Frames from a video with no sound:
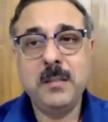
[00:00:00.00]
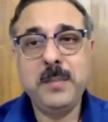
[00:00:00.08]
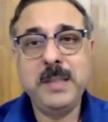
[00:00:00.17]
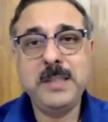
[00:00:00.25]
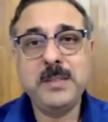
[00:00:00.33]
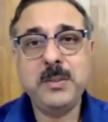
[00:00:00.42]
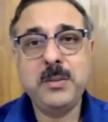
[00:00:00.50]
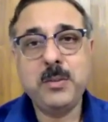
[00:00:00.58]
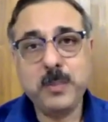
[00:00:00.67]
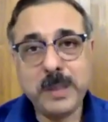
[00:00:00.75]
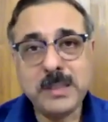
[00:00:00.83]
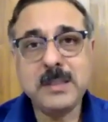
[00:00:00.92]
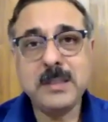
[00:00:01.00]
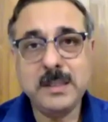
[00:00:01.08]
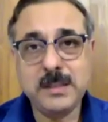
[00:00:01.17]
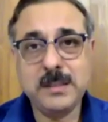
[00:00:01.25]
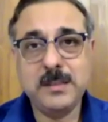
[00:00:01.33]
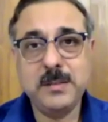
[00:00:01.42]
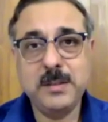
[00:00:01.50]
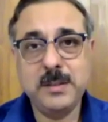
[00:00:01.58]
based on robustness.